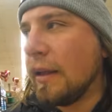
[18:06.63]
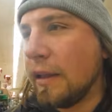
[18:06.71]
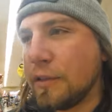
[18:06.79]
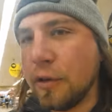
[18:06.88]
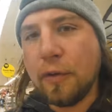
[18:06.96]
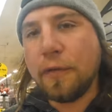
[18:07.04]
And
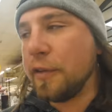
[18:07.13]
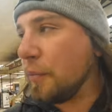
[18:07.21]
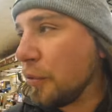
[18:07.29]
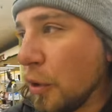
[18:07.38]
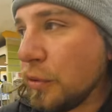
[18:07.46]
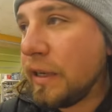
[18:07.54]
so for the
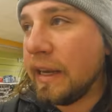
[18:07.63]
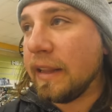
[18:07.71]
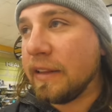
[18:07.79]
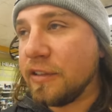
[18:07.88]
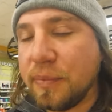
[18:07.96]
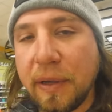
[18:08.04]
protein in
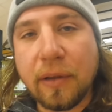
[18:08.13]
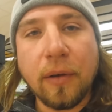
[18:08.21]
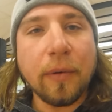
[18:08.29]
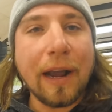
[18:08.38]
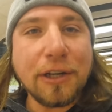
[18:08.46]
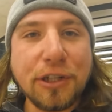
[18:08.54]
this meal,
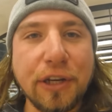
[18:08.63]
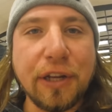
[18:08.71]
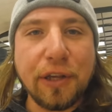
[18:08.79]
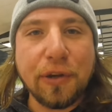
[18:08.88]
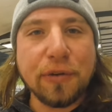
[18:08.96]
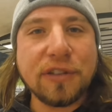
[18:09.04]
we're actually gonna
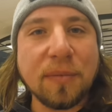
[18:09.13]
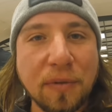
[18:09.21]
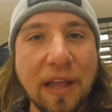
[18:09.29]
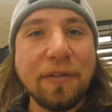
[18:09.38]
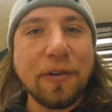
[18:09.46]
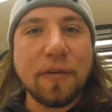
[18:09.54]
use some
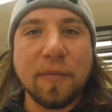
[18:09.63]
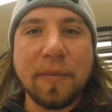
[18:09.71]
leftover